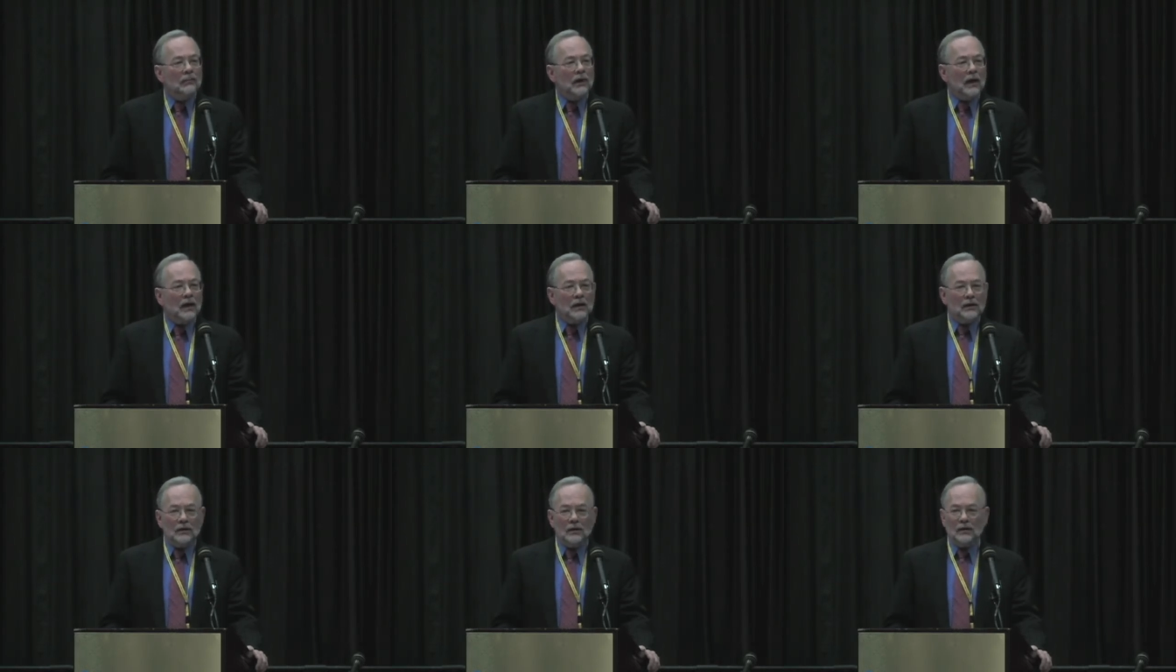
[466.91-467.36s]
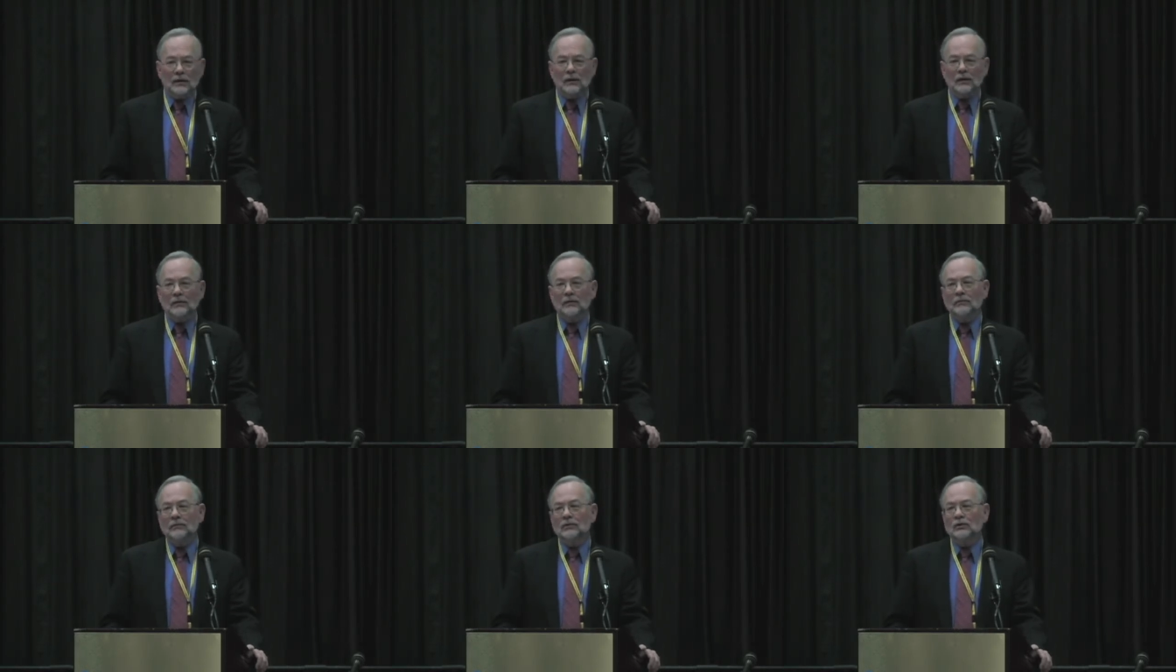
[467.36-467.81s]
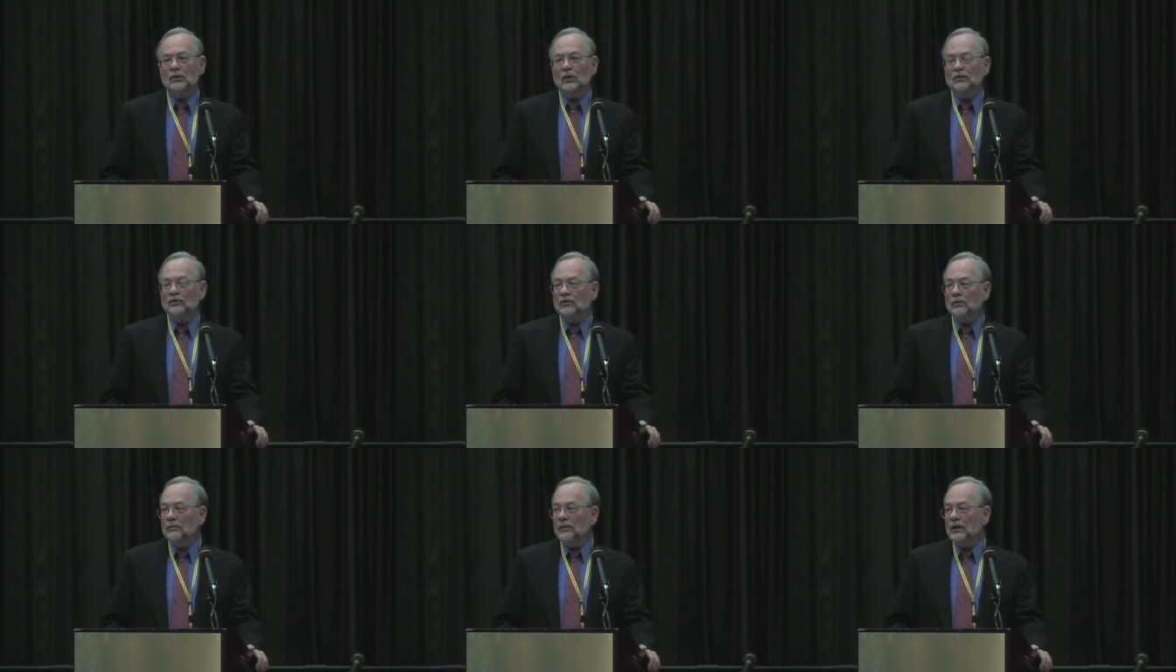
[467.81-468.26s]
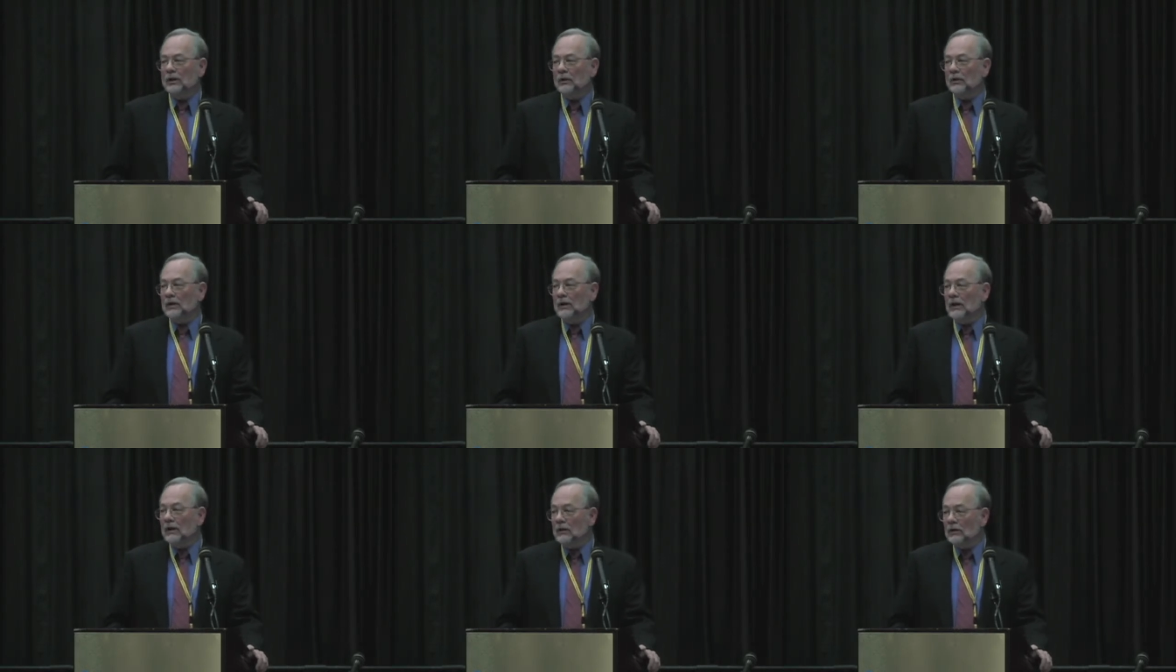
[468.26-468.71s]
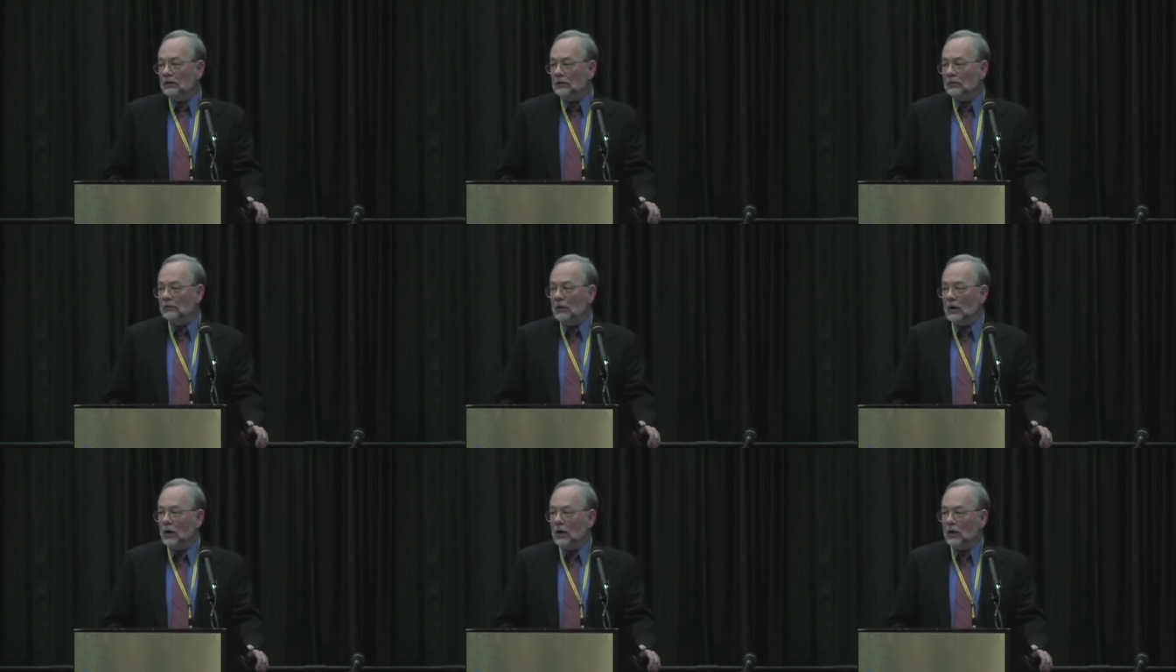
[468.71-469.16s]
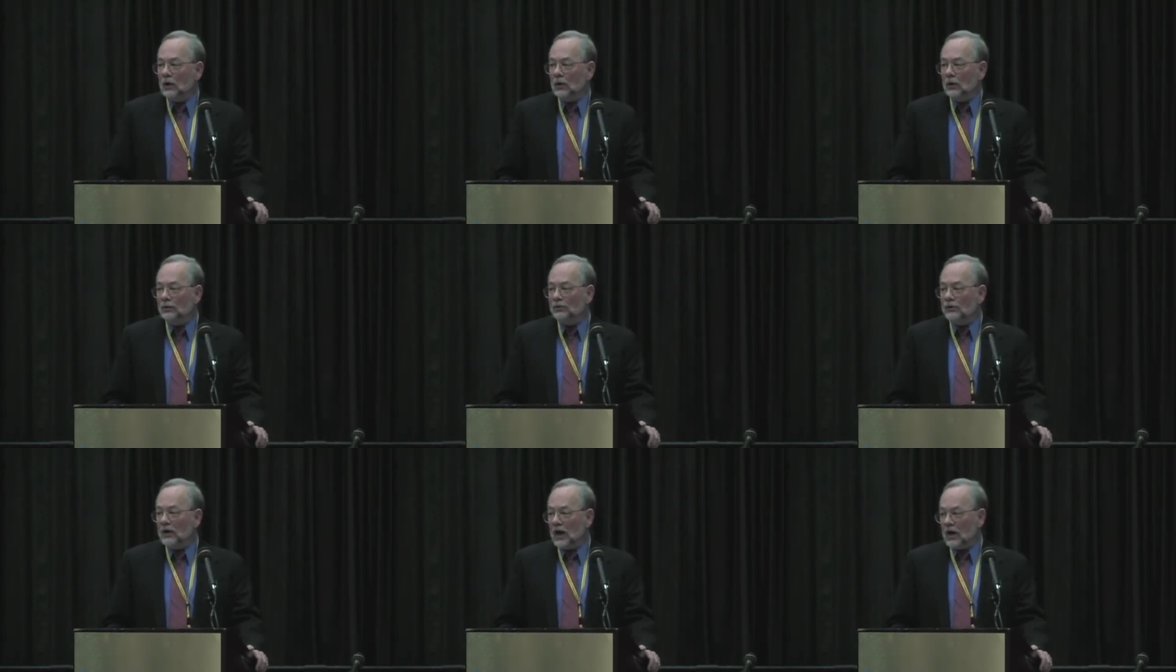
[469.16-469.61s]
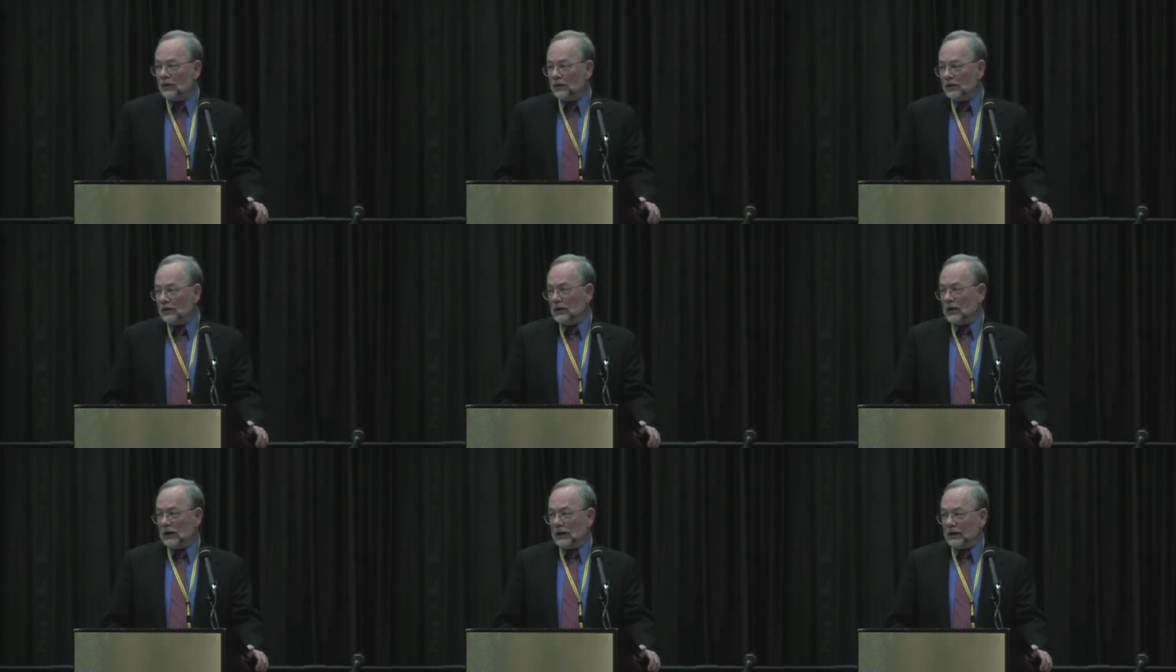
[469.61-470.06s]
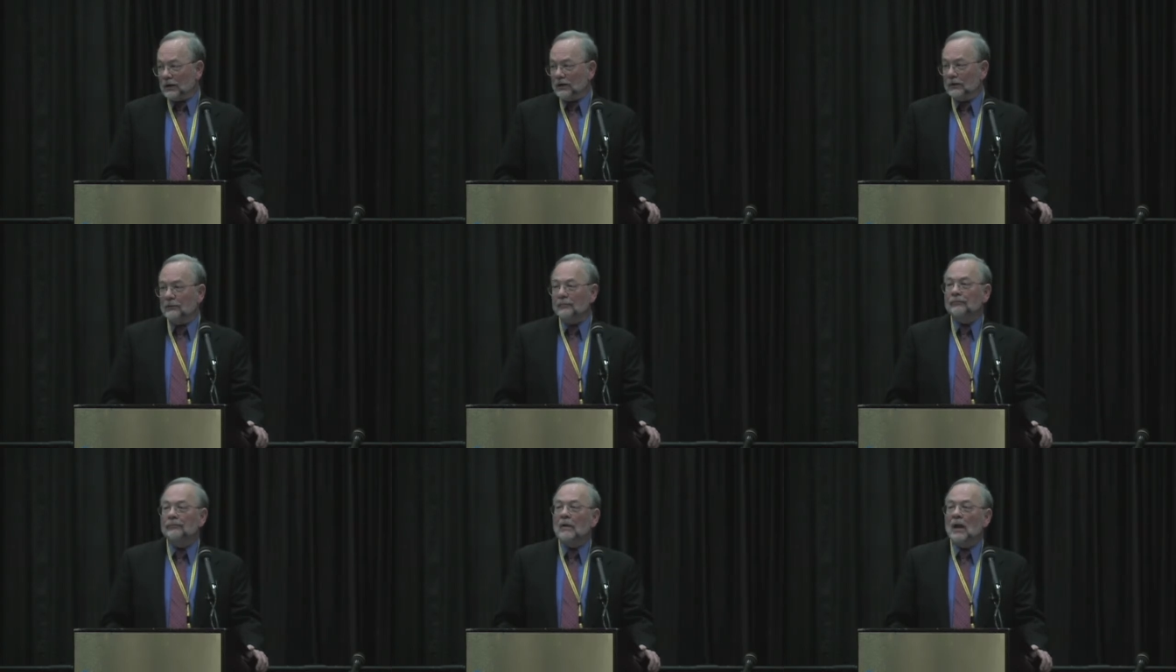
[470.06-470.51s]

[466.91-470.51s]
And the Joseph P. O'Neill, who's now retired,